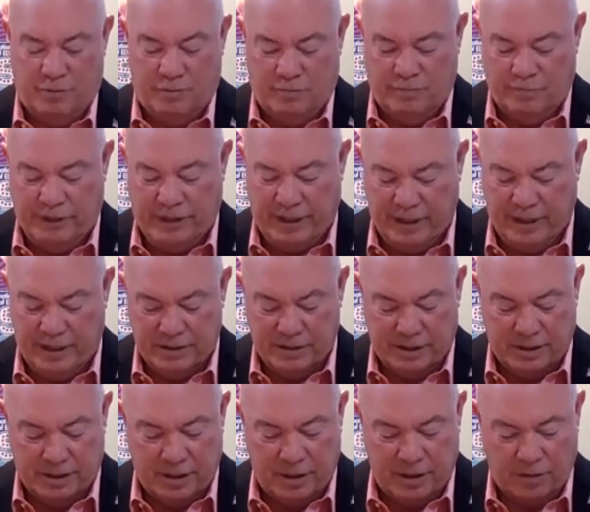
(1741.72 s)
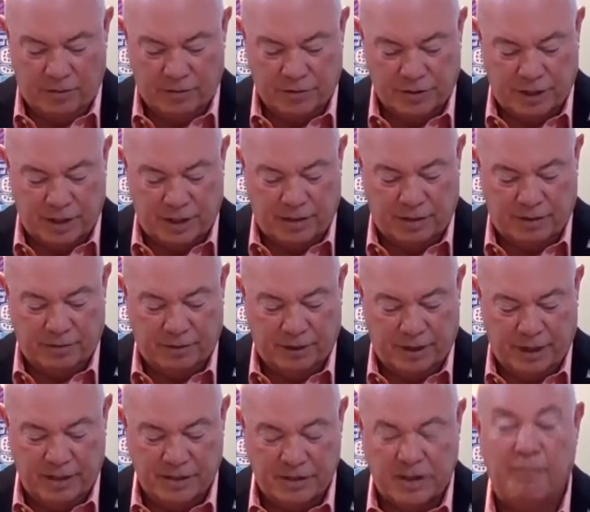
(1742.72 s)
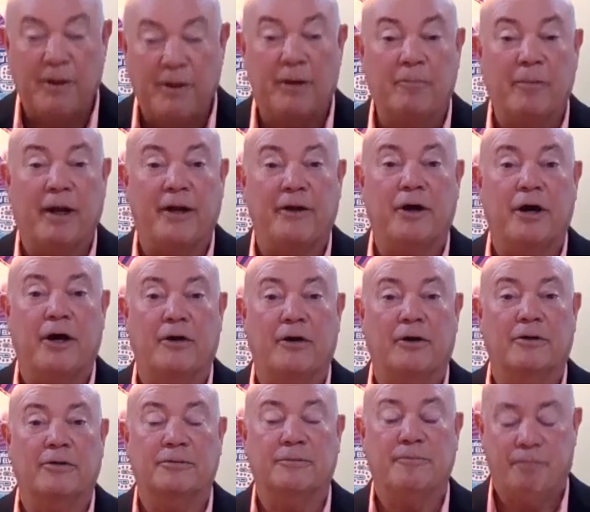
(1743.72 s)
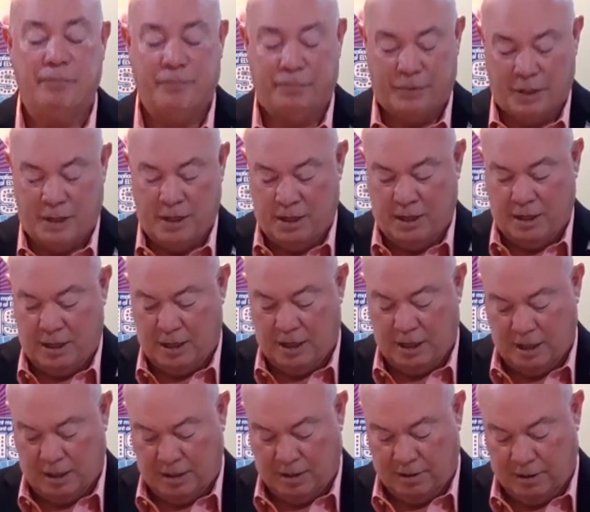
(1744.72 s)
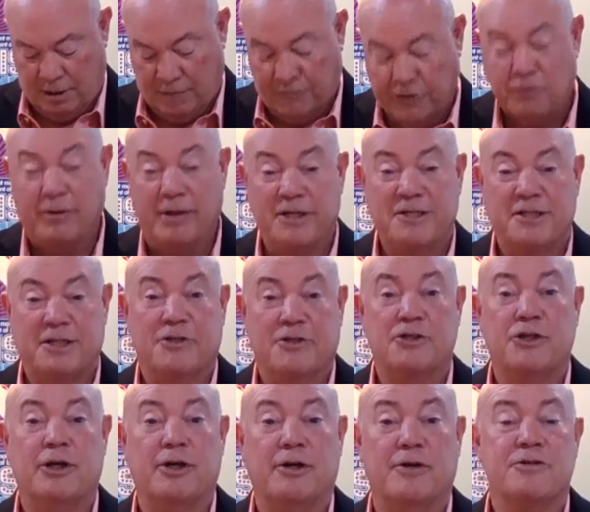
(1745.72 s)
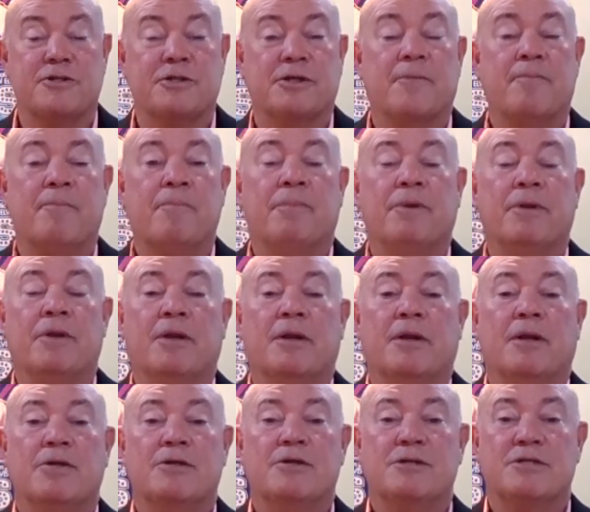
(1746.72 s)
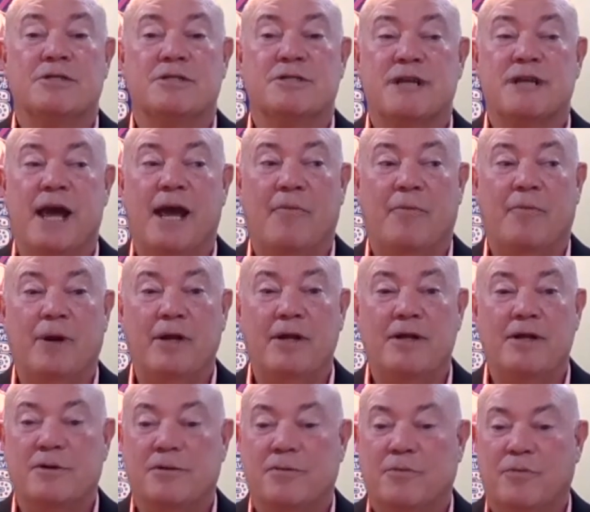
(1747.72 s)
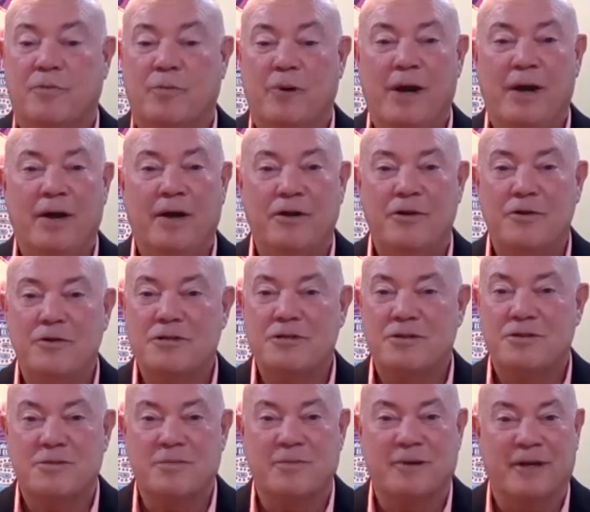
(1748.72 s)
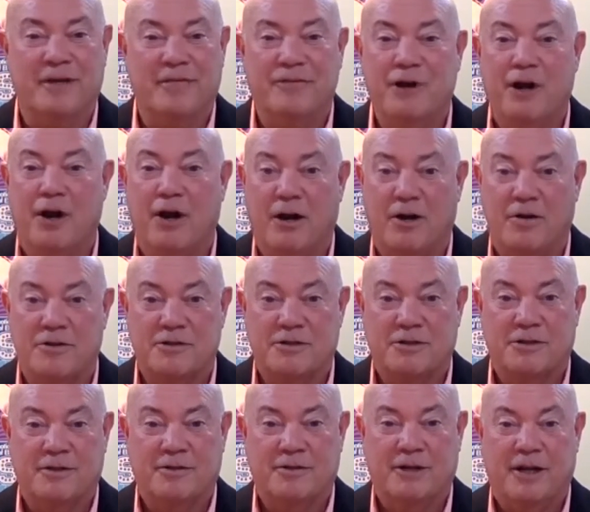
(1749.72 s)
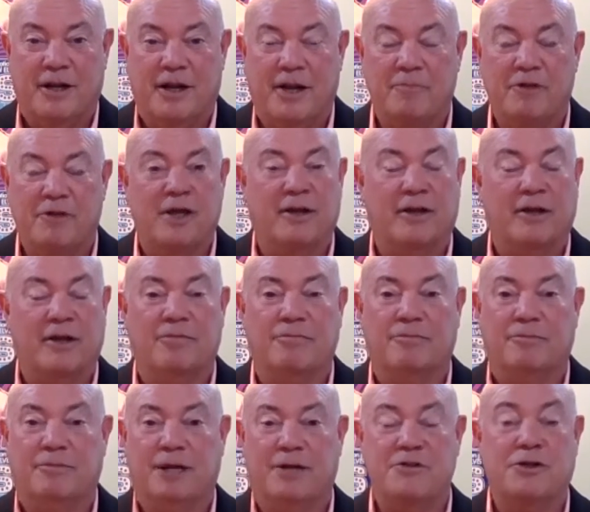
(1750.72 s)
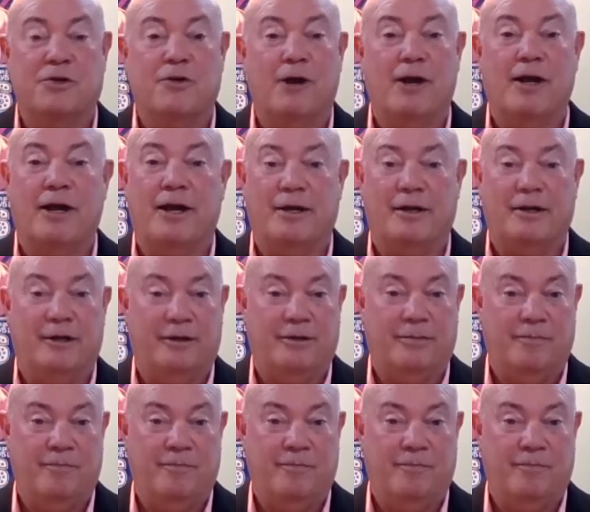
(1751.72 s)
mackenzie goes uh, mackenzie being my daughter uh, of 26 years she says dad we need we ought to use some gift cards and i'm thinking that's a great idea